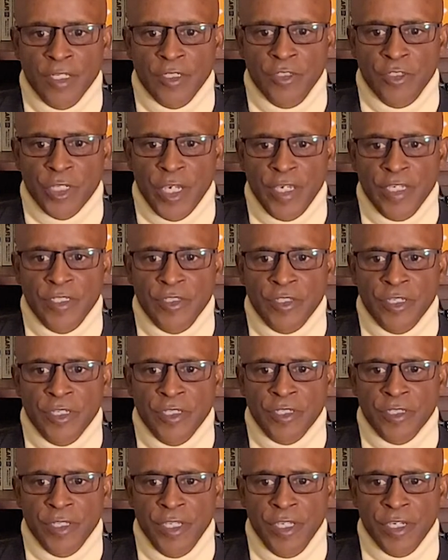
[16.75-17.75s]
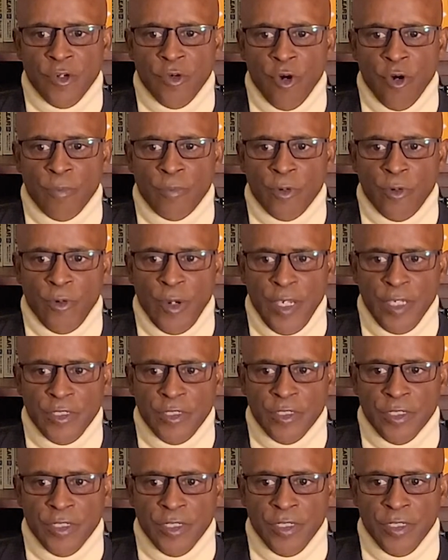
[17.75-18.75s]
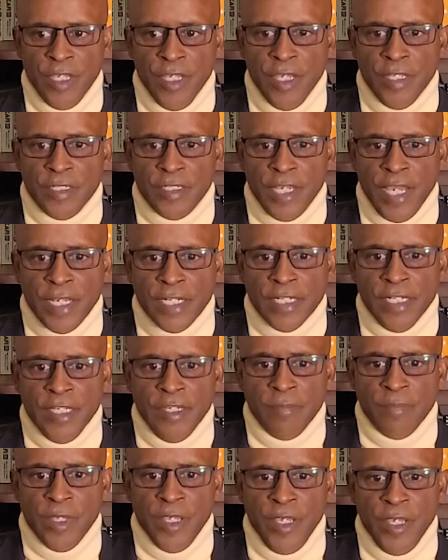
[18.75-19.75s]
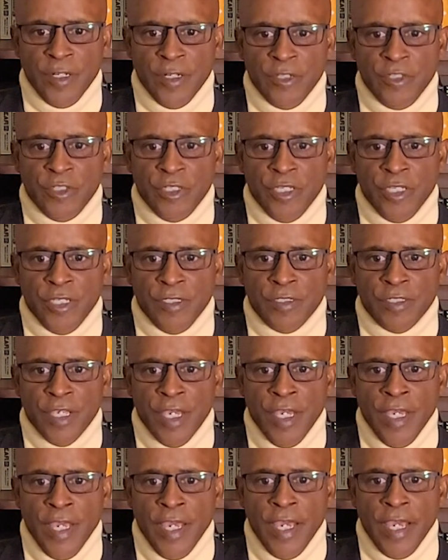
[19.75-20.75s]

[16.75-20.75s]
JGC Corporation, Technip Energies,